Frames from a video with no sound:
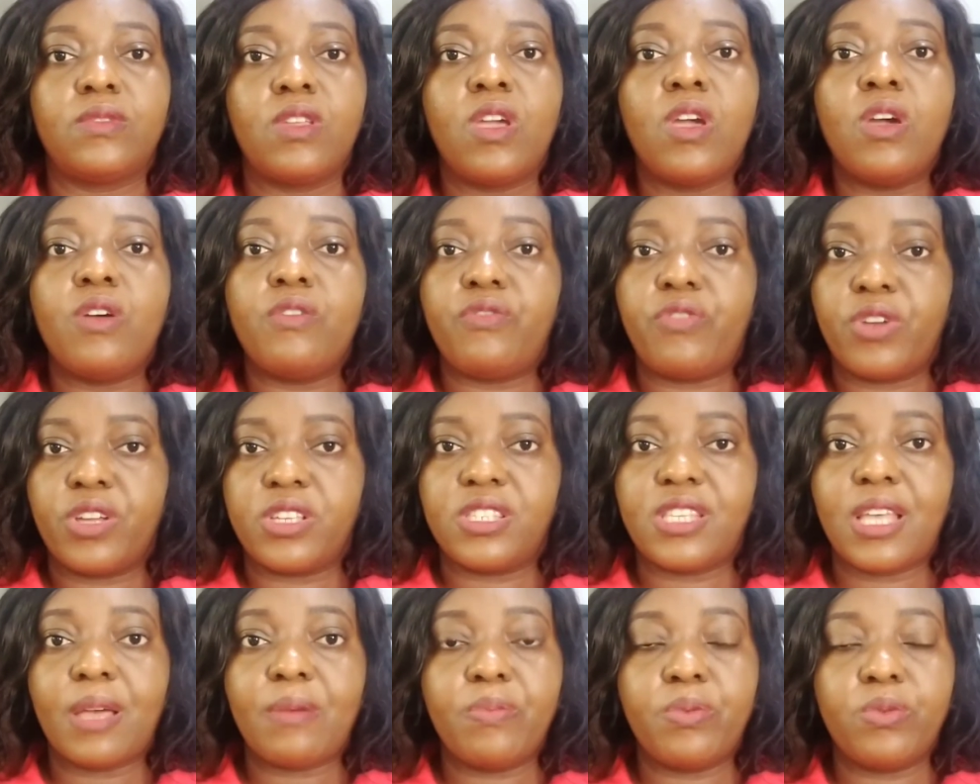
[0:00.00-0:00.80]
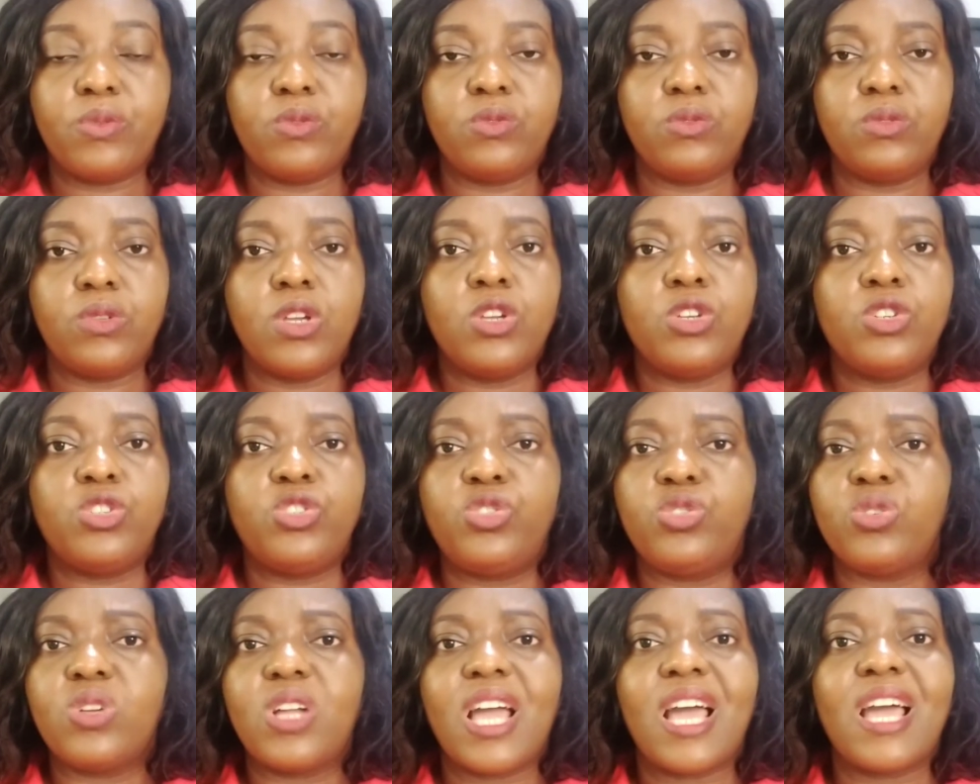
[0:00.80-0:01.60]
For example,
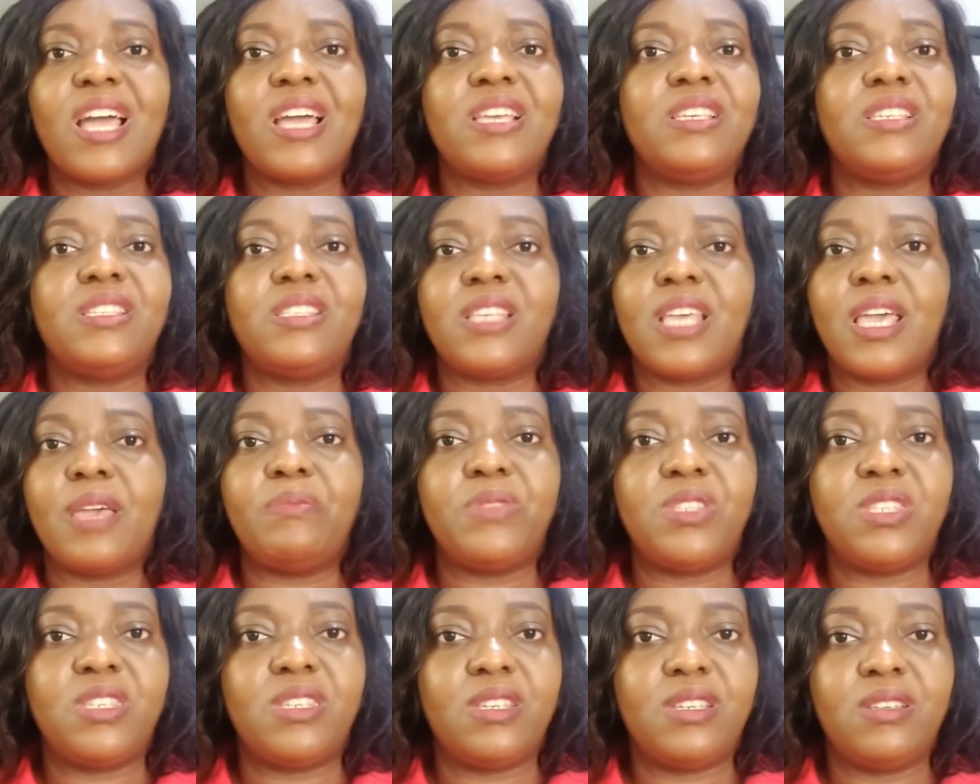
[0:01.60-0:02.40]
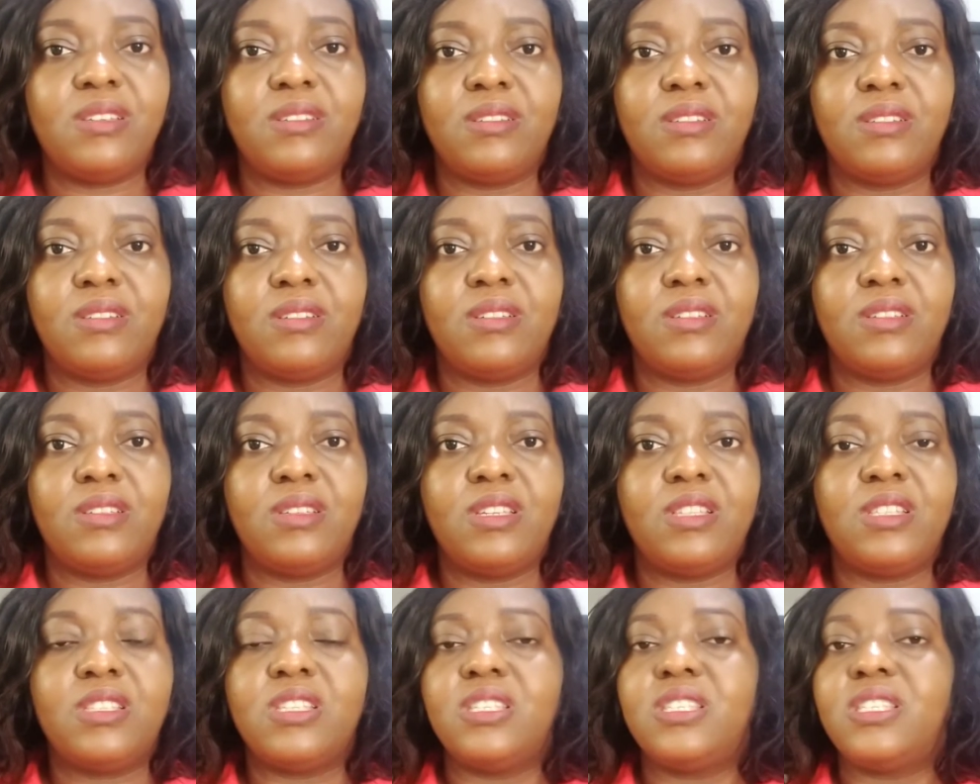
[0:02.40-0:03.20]
sugar is empty,
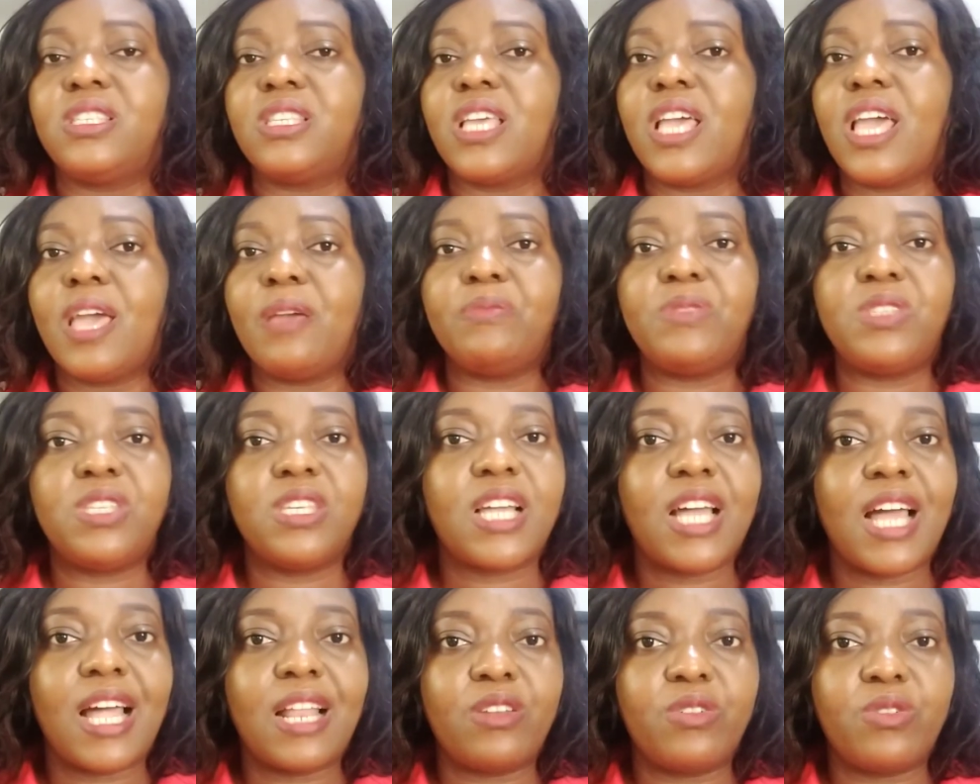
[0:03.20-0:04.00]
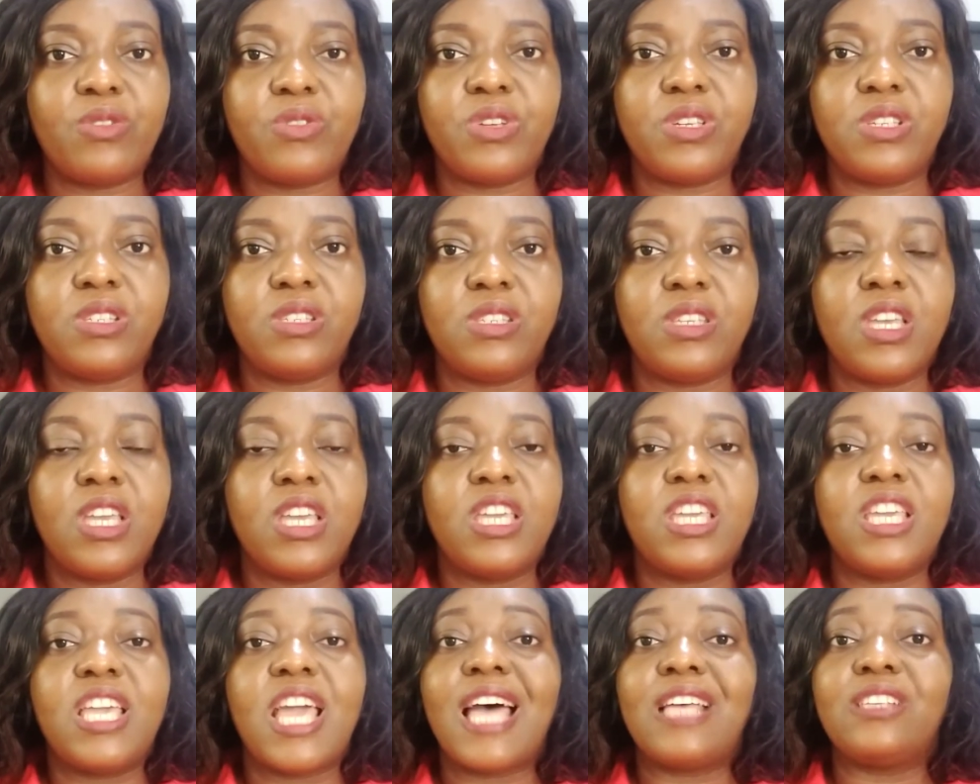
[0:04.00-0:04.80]
it is empty calories.
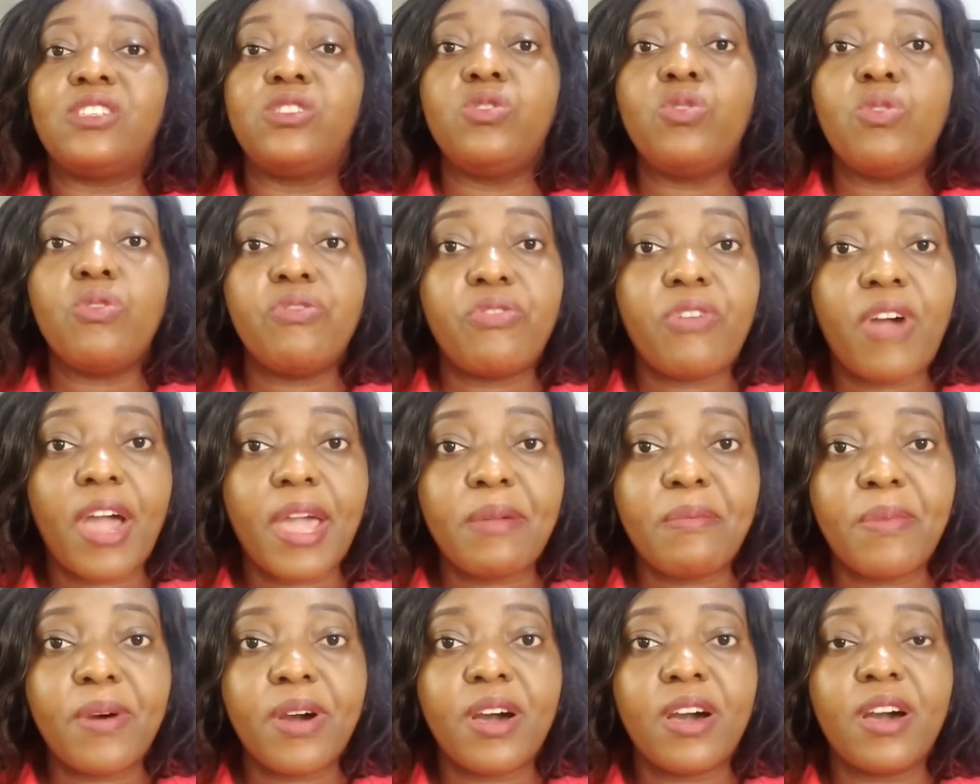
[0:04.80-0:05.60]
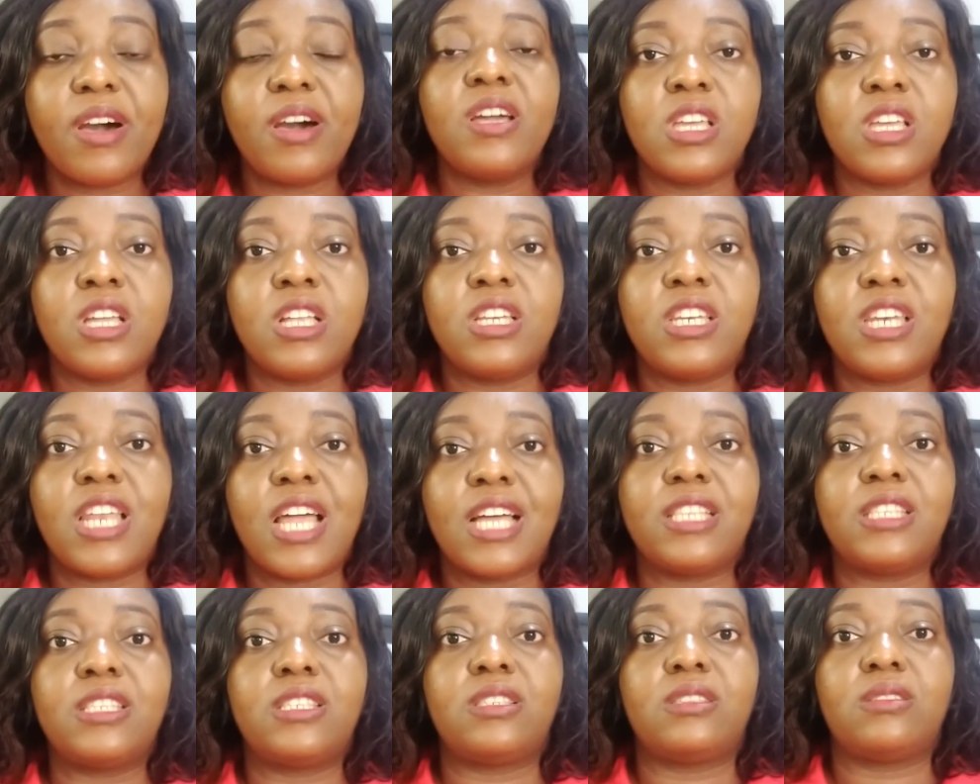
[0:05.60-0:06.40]
It has no fiber
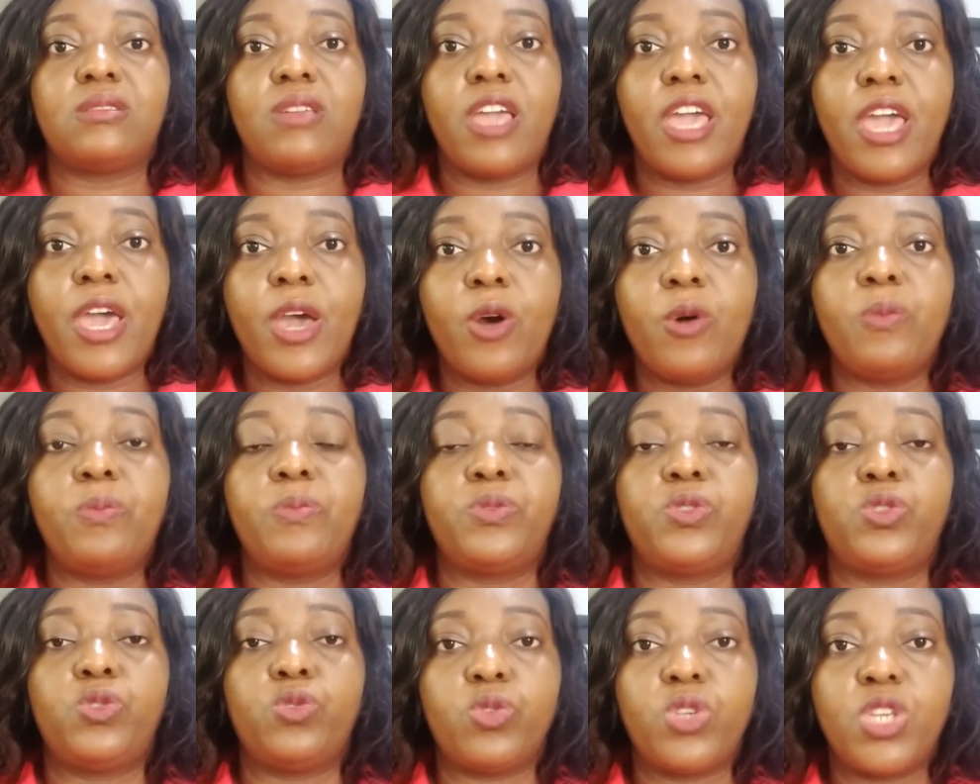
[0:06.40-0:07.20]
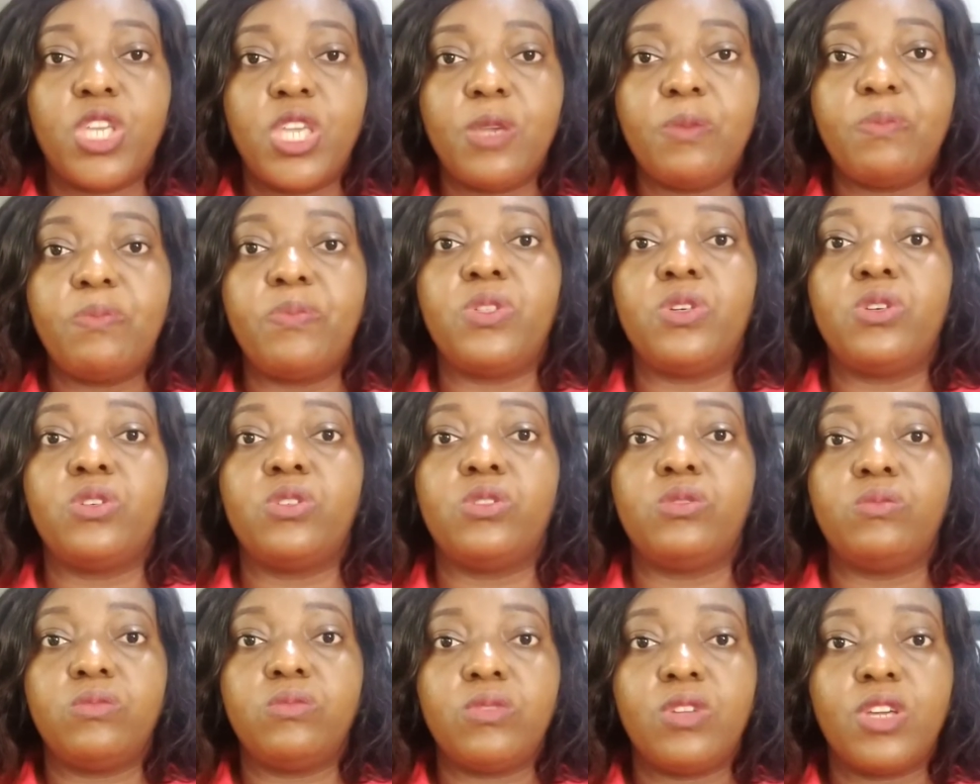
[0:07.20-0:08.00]
that help to keep the
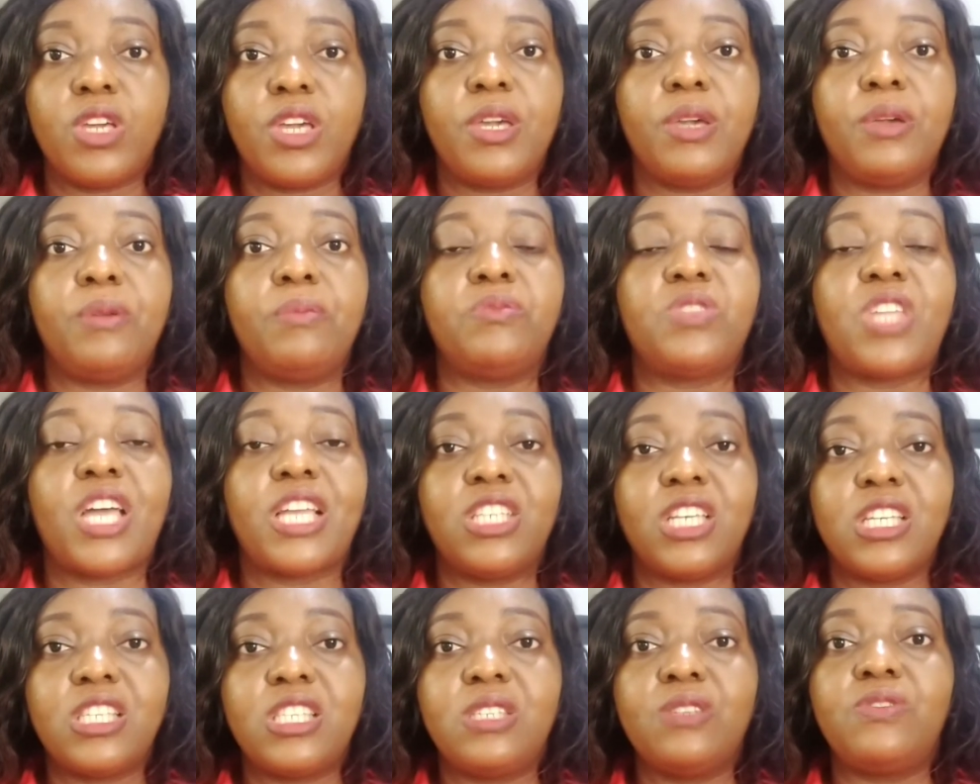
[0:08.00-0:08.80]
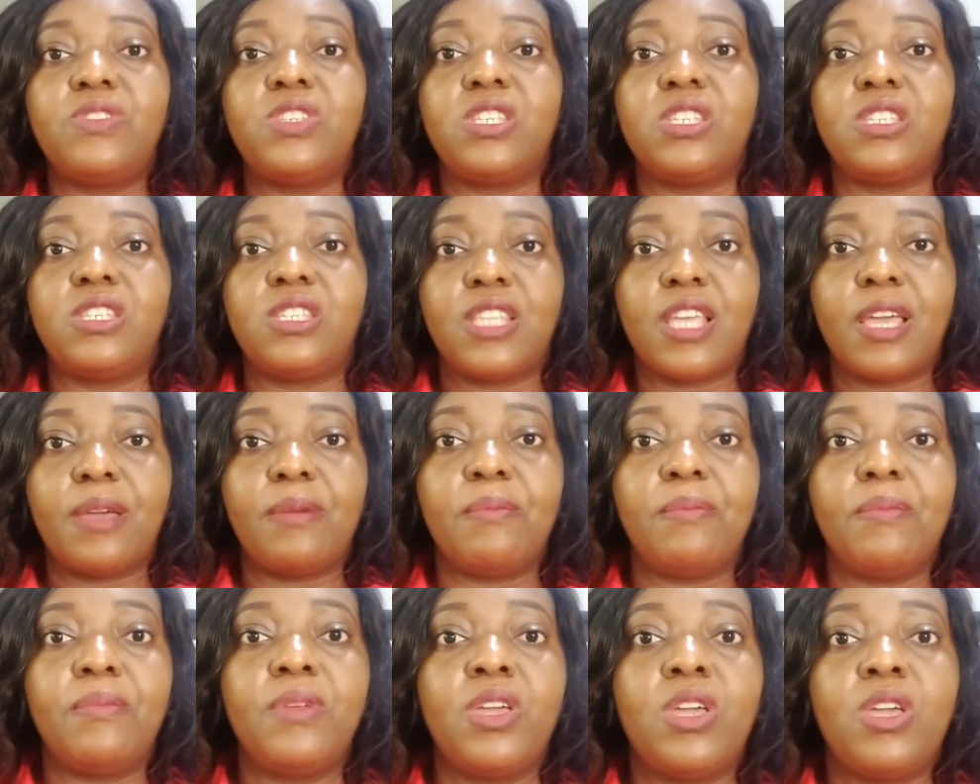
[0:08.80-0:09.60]
digestive
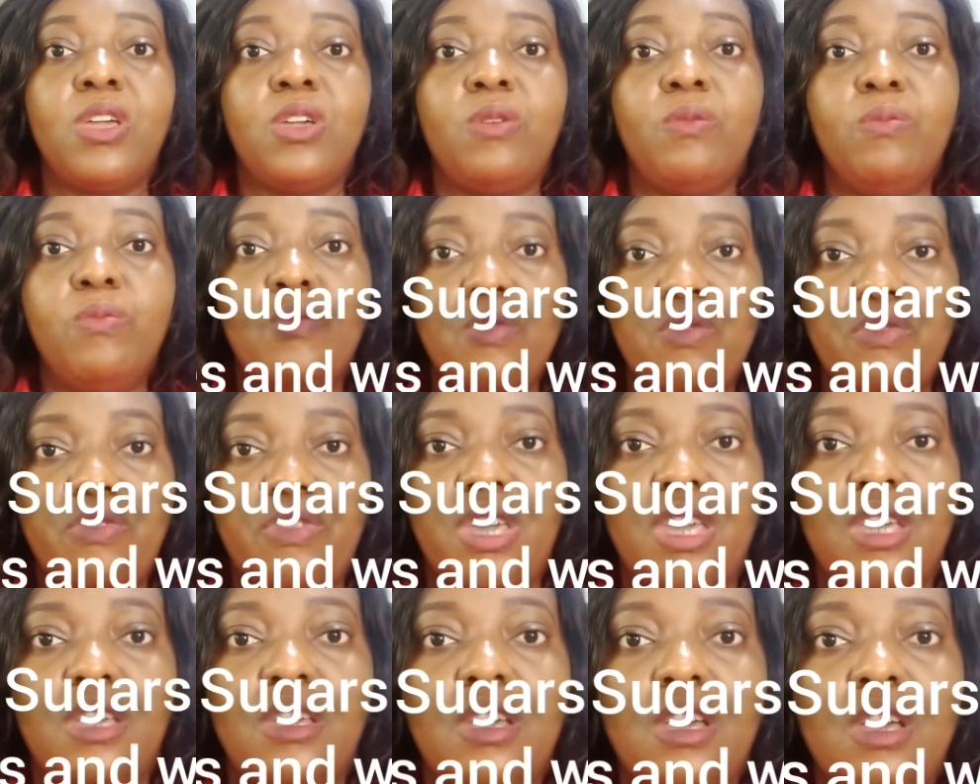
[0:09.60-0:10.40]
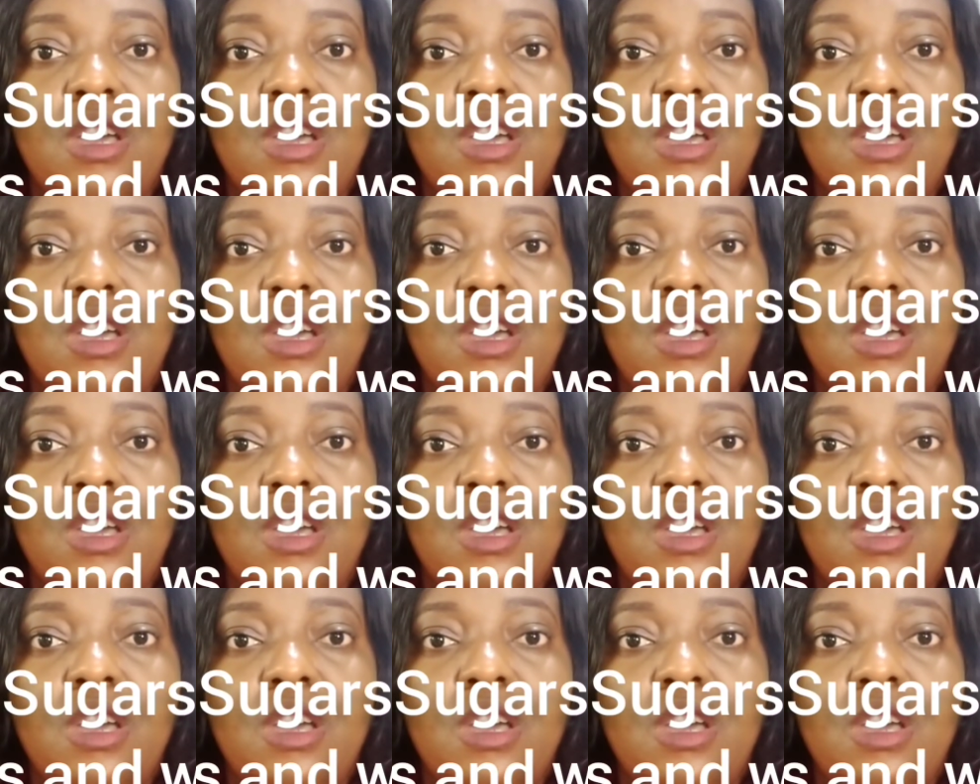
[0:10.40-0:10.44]
system moving.